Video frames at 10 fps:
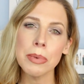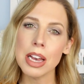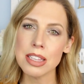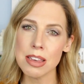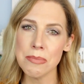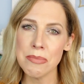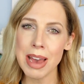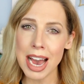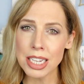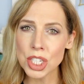custom
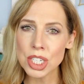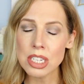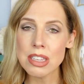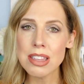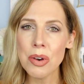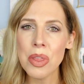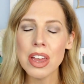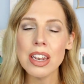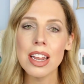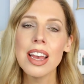matched so
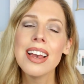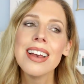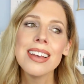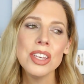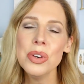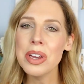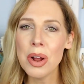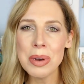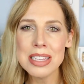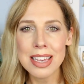that you can
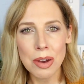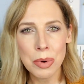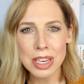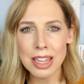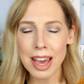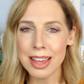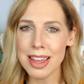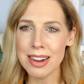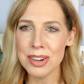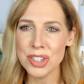always get what you like
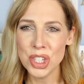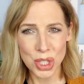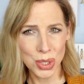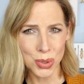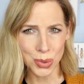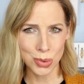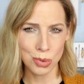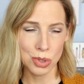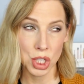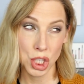there
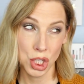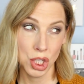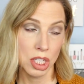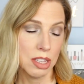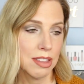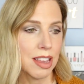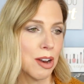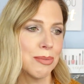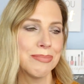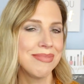too.
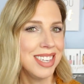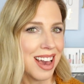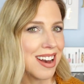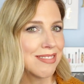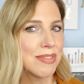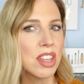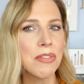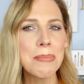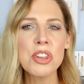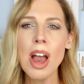So yeah. So
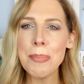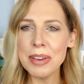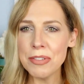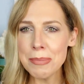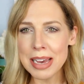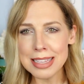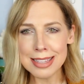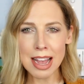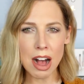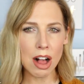if I'm shopping for
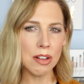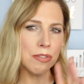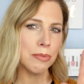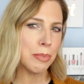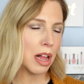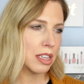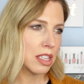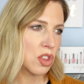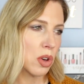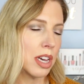myself,
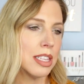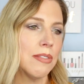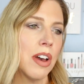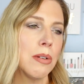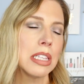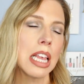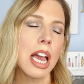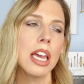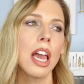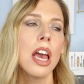Paula's Choice, if I was
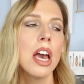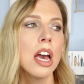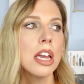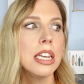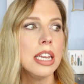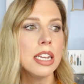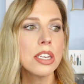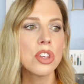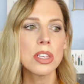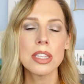like
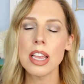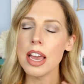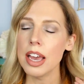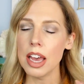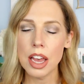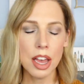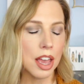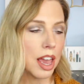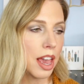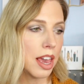needed just like,
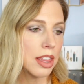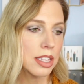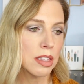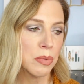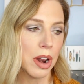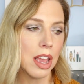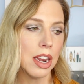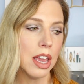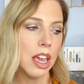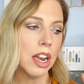hey, this is what I
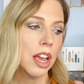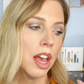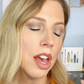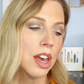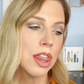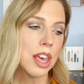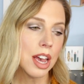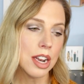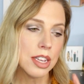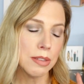need,
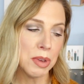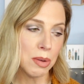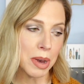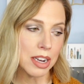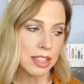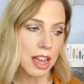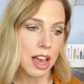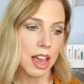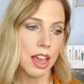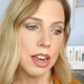then it's Beauty by
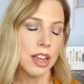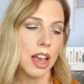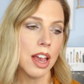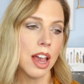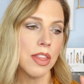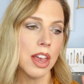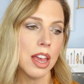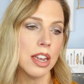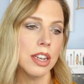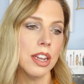Design. And
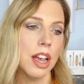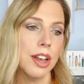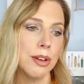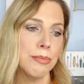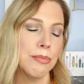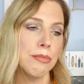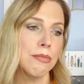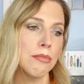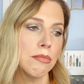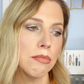then um,
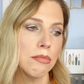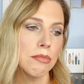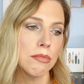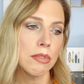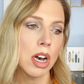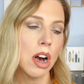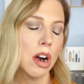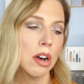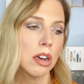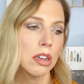
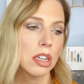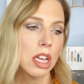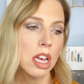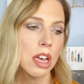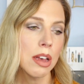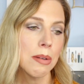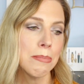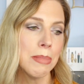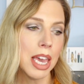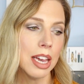oh,
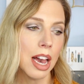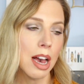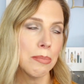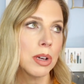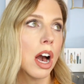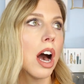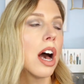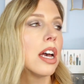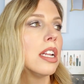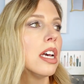makeup,
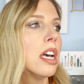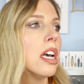God.